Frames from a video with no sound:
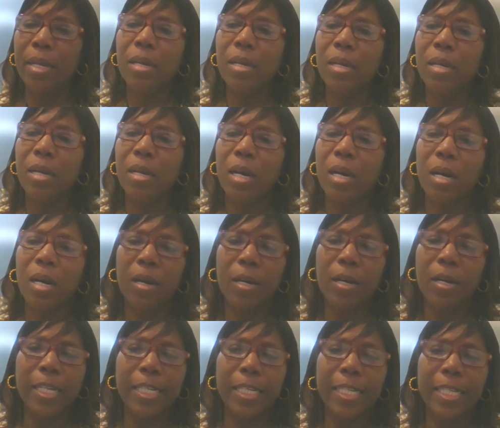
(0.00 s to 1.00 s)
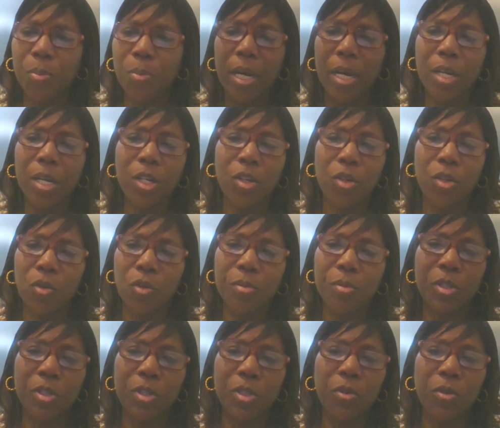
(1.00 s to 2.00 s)
diaspora
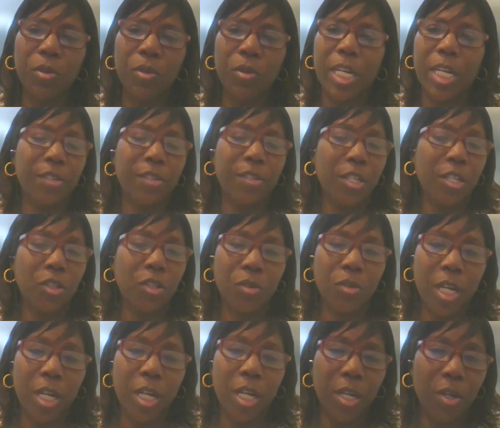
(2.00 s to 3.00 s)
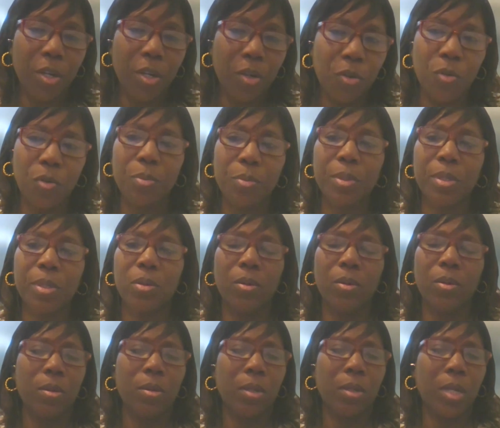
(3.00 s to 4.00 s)
groups or Nigerian student groups or
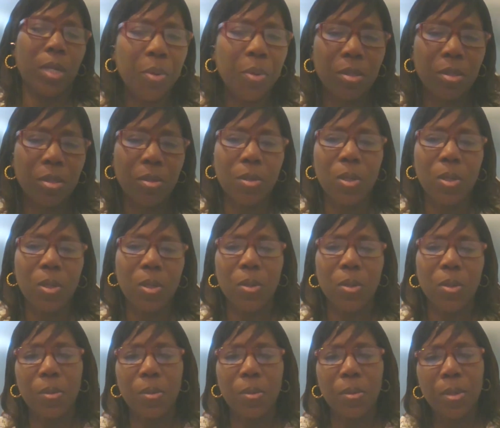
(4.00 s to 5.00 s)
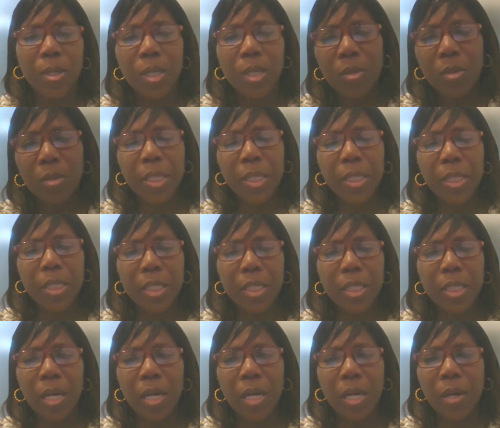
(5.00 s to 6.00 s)
campus or within the
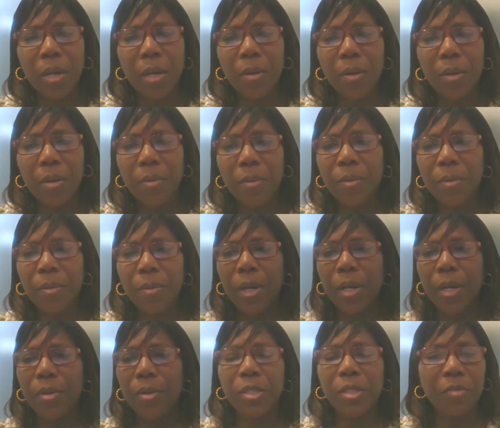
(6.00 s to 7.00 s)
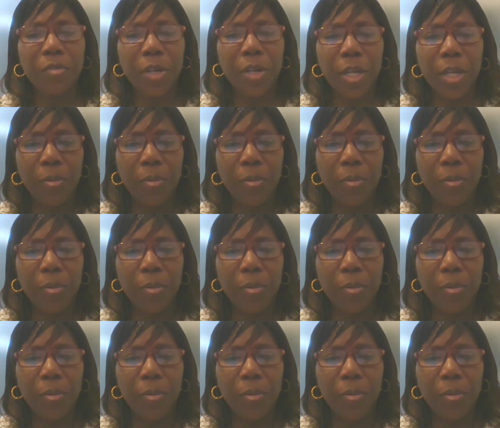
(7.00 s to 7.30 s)
town? Are you part of anyone?